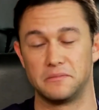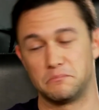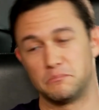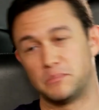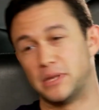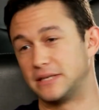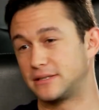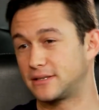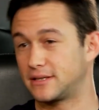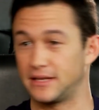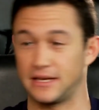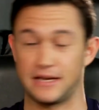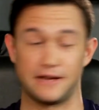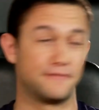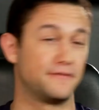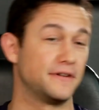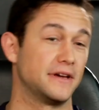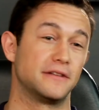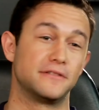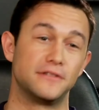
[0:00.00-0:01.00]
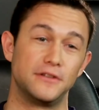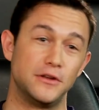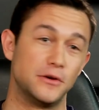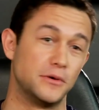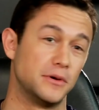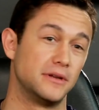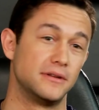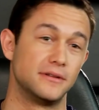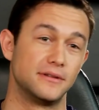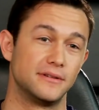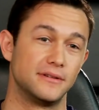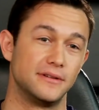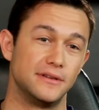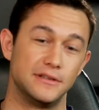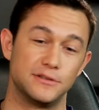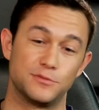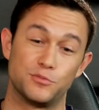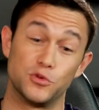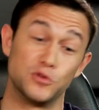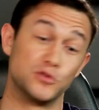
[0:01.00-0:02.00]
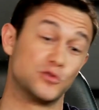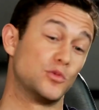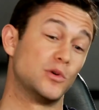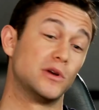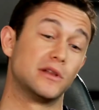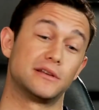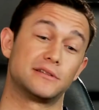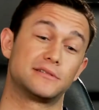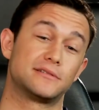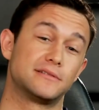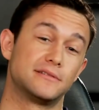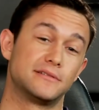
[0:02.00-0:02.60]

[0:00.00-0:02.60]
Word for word: basically I failed to do it. He's Bruce Willis,